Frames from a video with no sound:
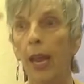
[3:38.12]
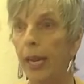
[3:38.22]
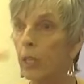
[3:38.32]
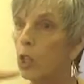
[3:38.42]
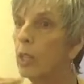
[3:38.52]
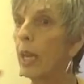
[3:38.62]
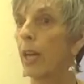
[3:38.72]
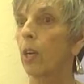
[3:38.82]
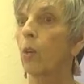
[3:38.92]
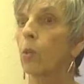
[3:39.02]
It just
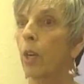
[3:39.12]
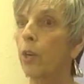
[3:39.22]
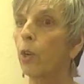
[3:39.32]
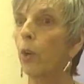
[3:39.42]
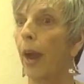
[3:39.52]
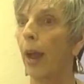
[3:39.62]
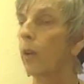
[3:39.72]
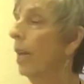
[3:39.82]
kind of goes underground,